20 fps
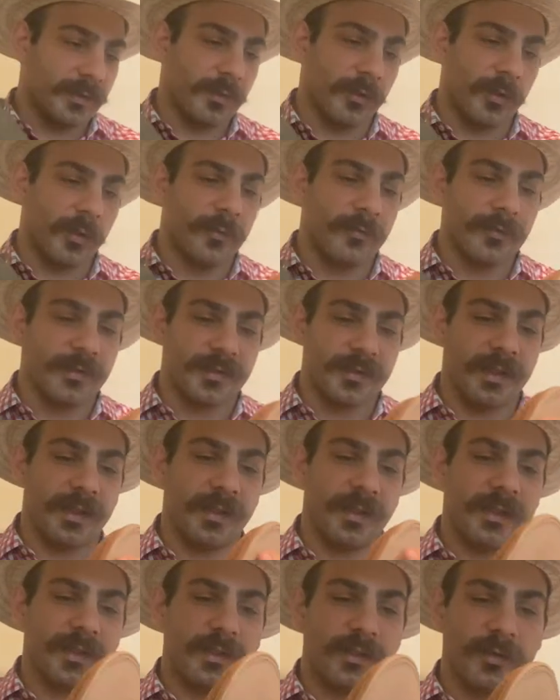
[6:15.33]
Takova say
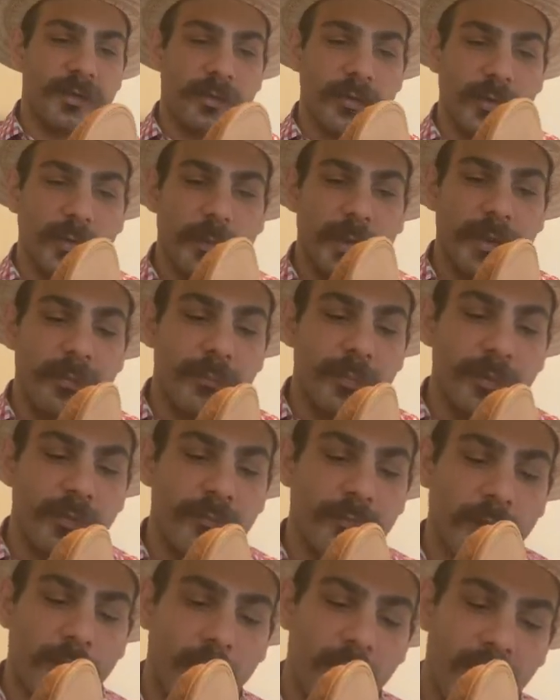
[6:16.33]
this is a great boot
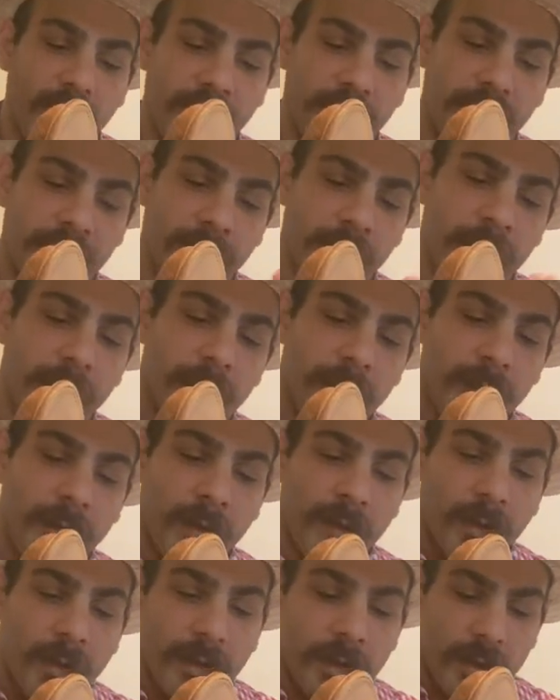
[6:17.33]
for riding.
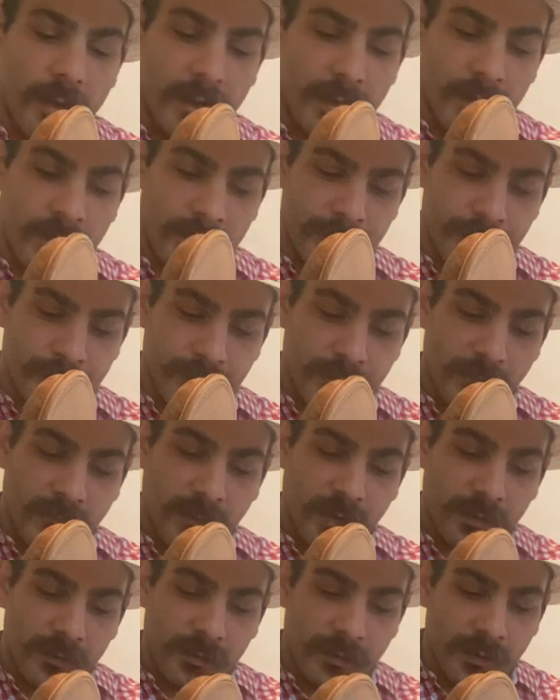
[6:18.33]
Um,
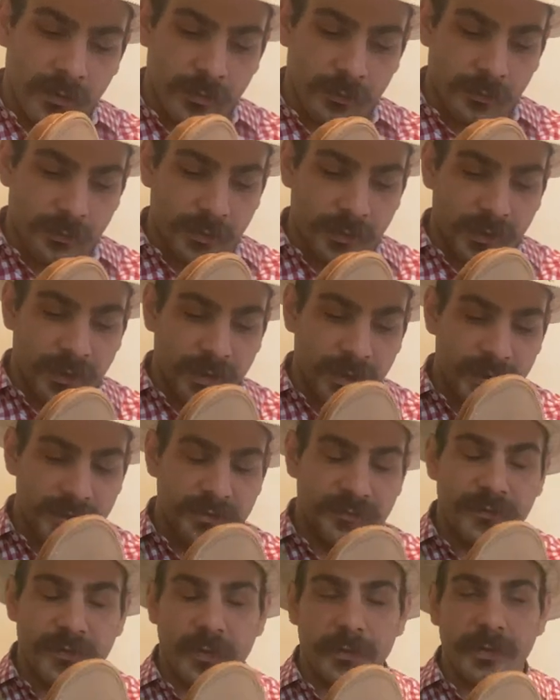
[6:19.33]
you know, it
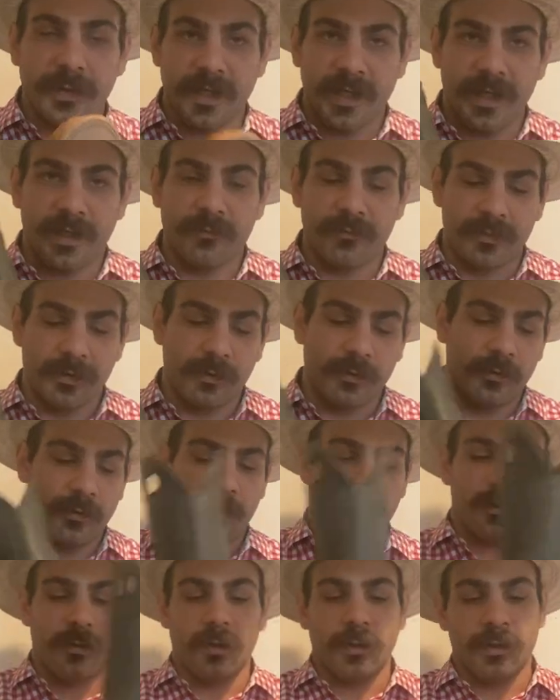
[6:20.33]
is very heavy.
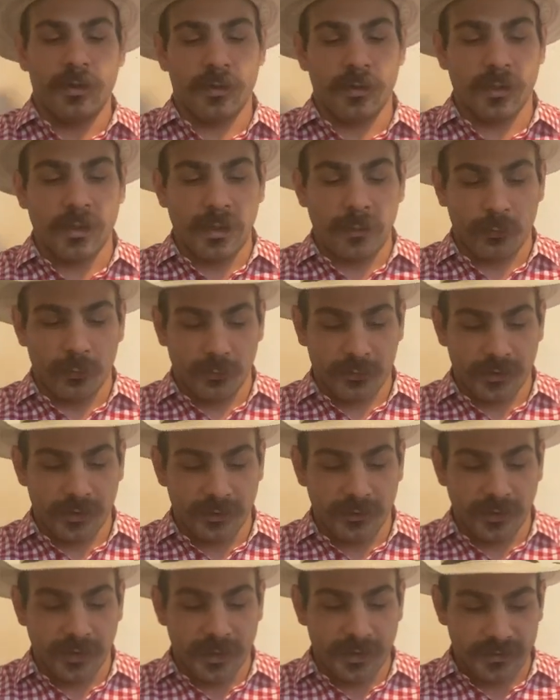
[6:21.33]
Uh, I will
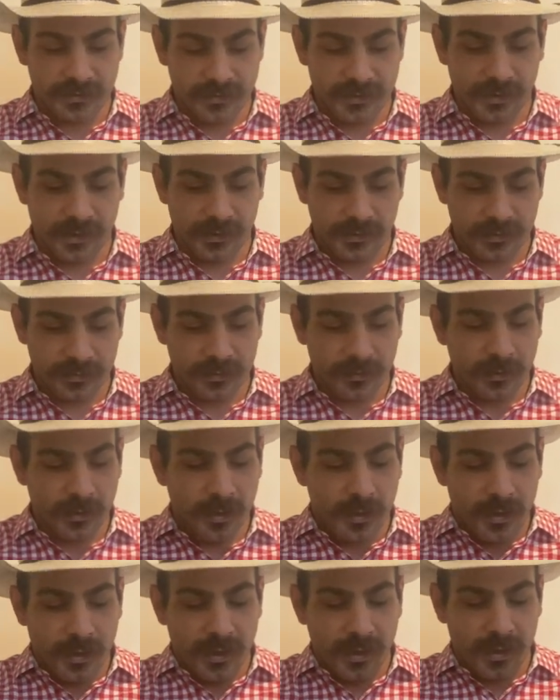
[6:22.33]
tell you guys this.
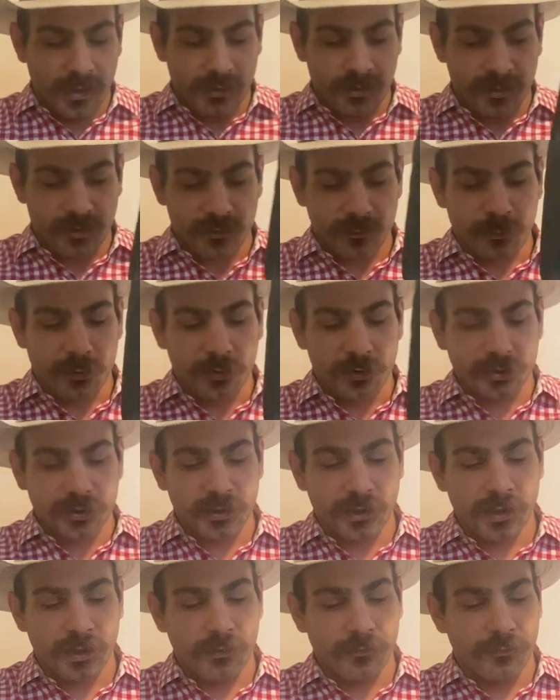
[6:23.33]
And this per
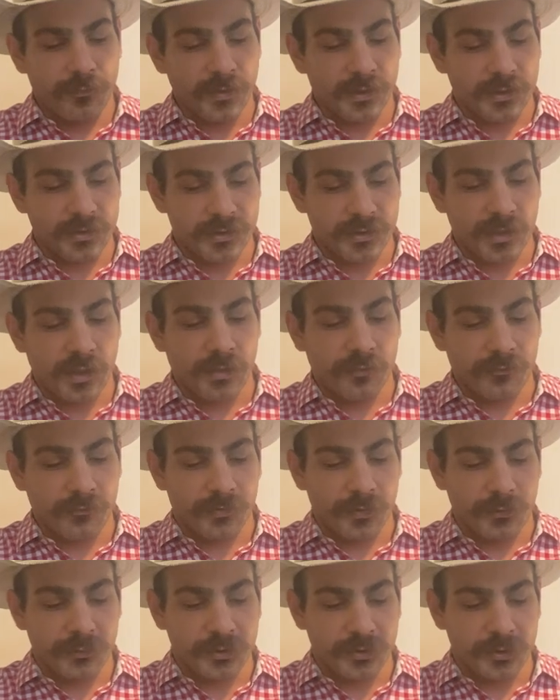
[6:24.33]
shelf is not
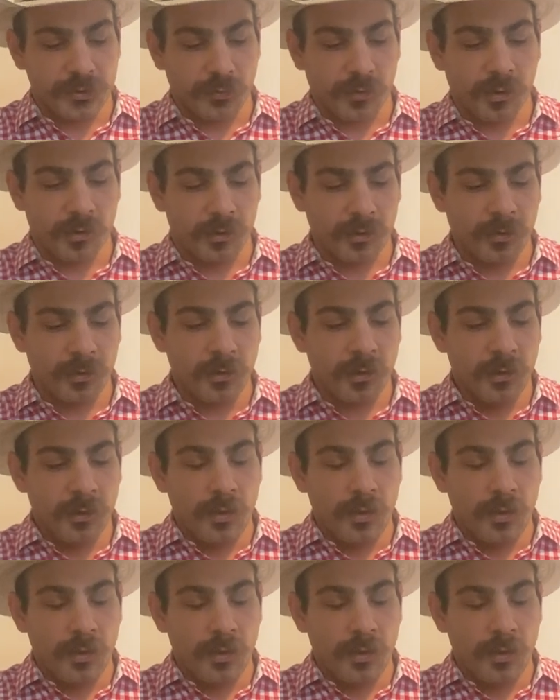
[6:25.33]
very strong.